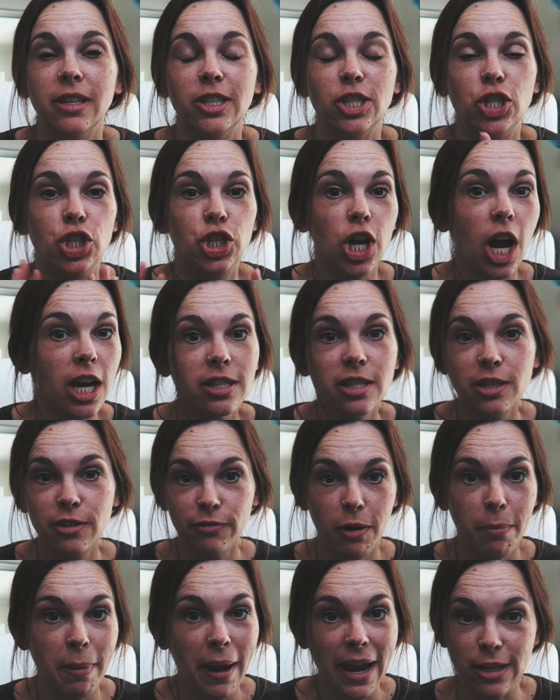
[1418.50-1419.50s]
just
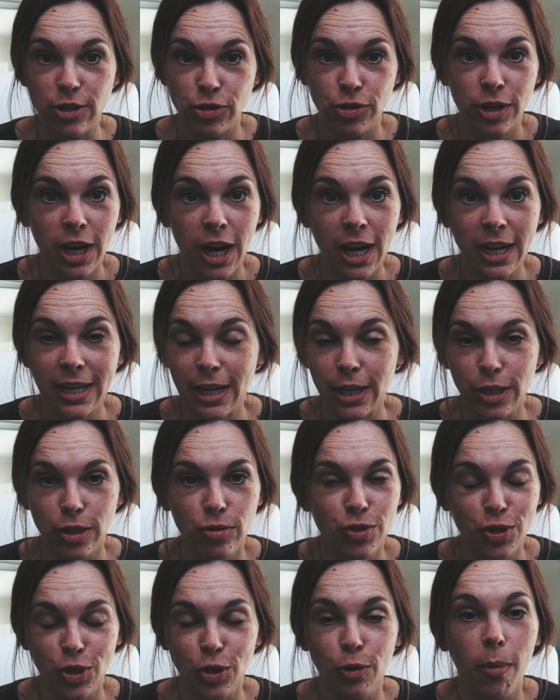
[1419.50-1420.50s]
for Patreon and
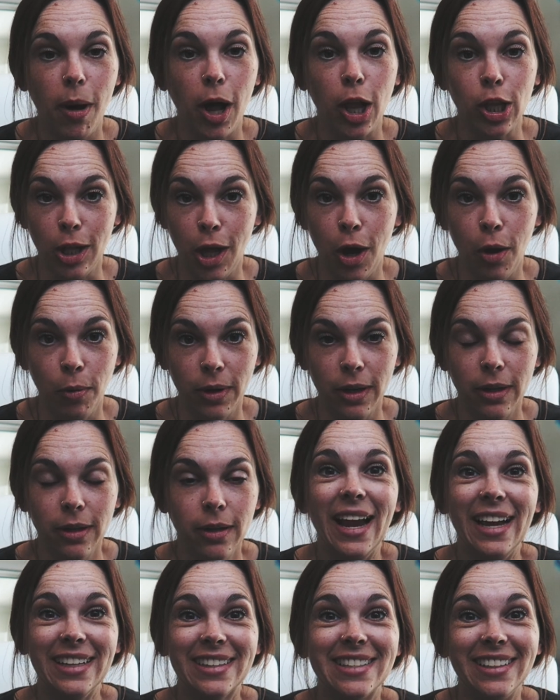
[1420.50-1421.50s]
YouTube alone.
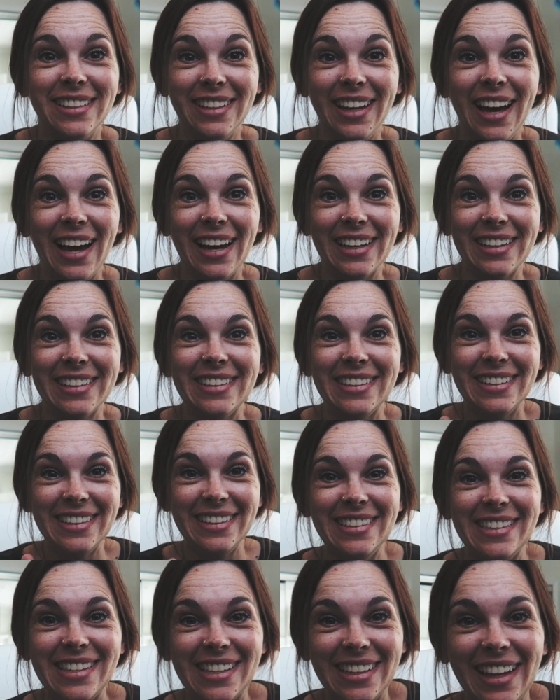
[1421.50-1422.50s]
It's a lot.
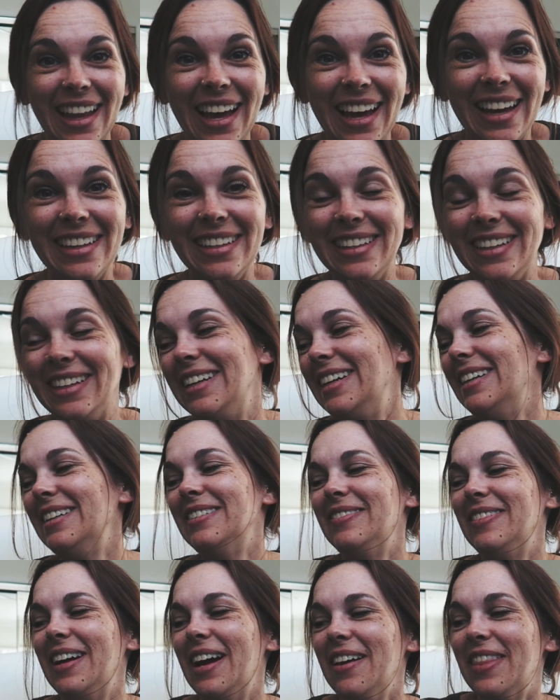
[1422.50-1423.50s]
It's a lot.
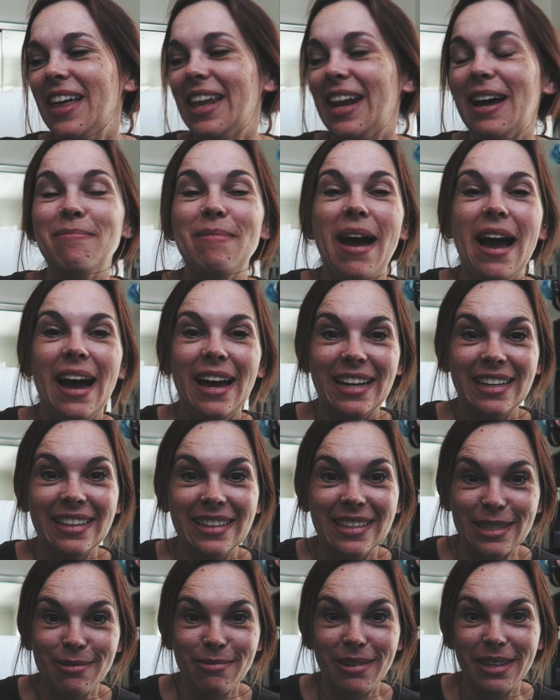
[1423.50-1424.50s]
And then I'm adding
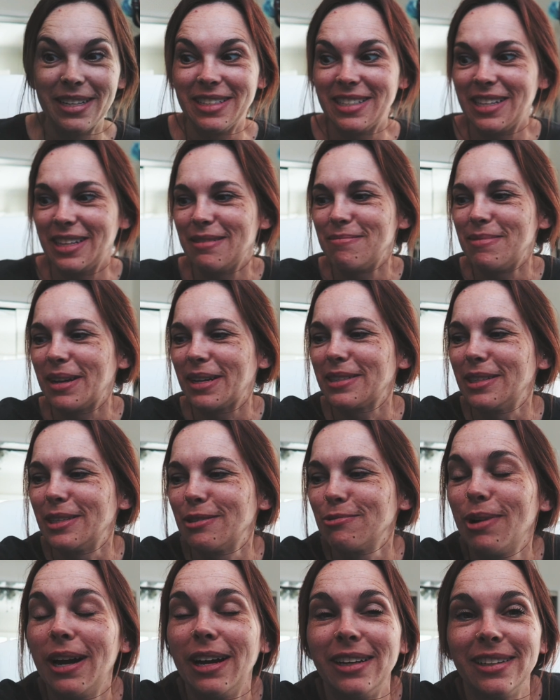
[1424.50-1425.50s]
this one into the mix
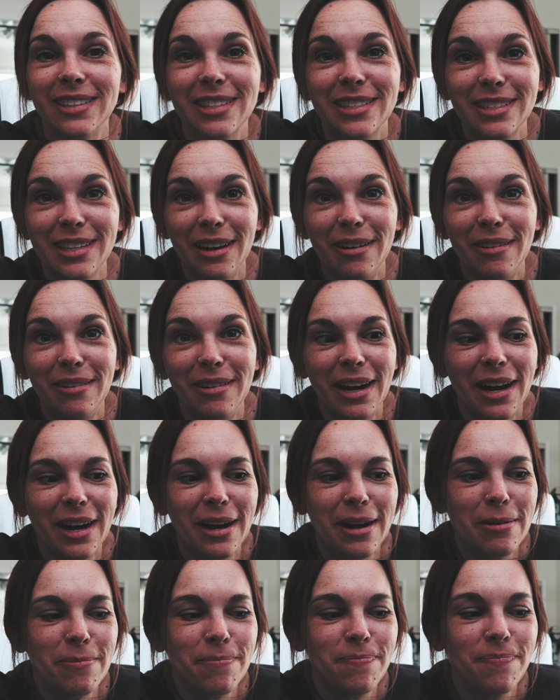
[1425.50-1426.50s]
as well. So
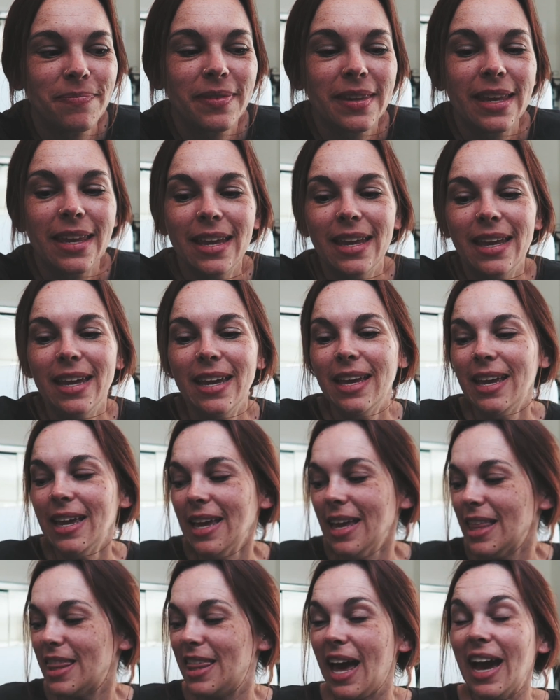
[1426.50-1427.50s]

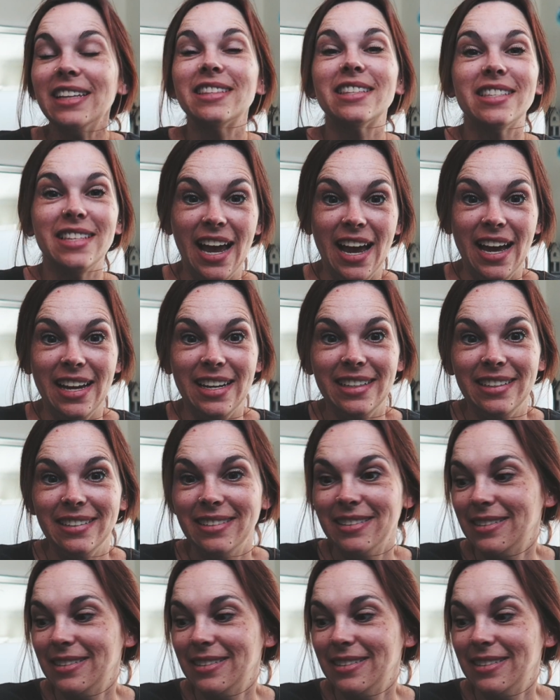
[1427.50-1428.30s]
that said,